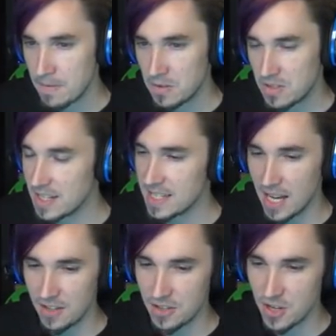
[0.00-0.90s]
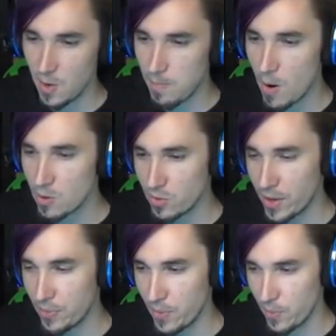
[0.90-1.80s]
Sticks out of the snow. Pokes
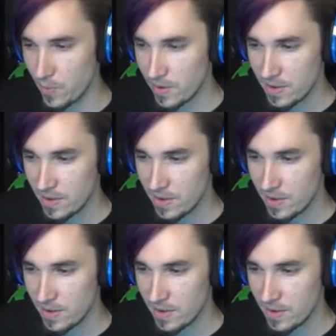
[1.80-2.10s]
right through.